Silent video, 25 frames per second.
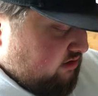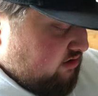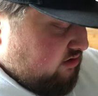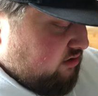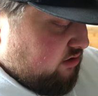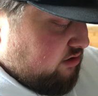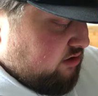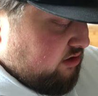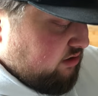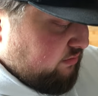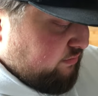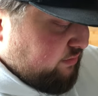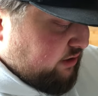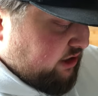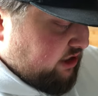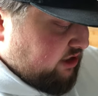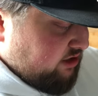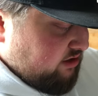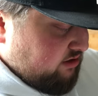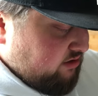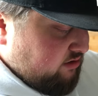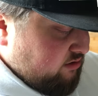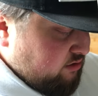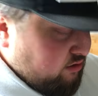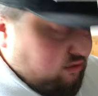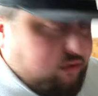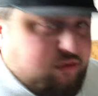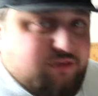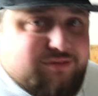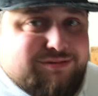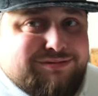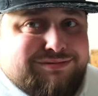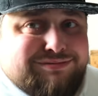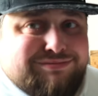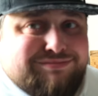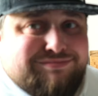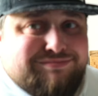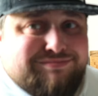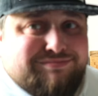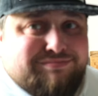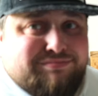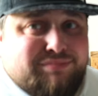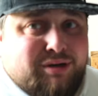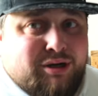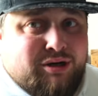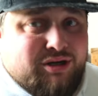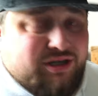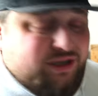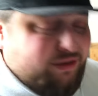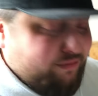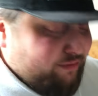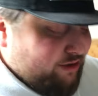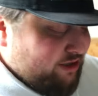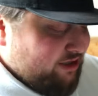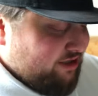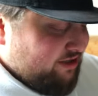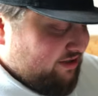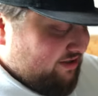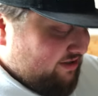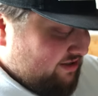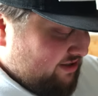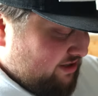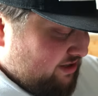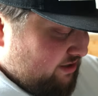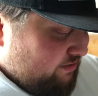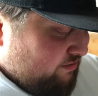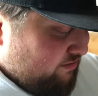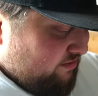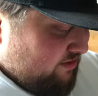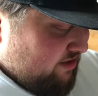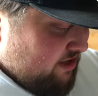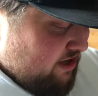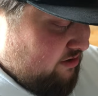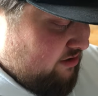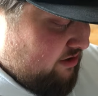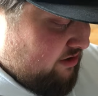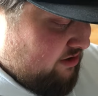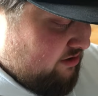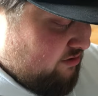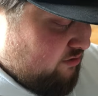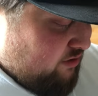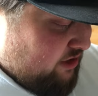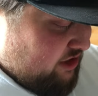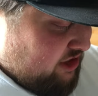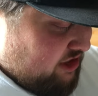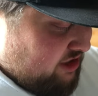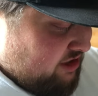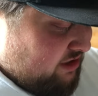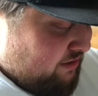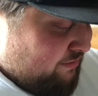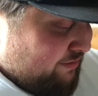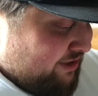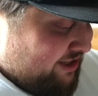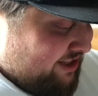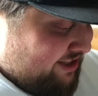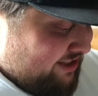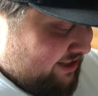strolling back to Pokemon, it seems, with question number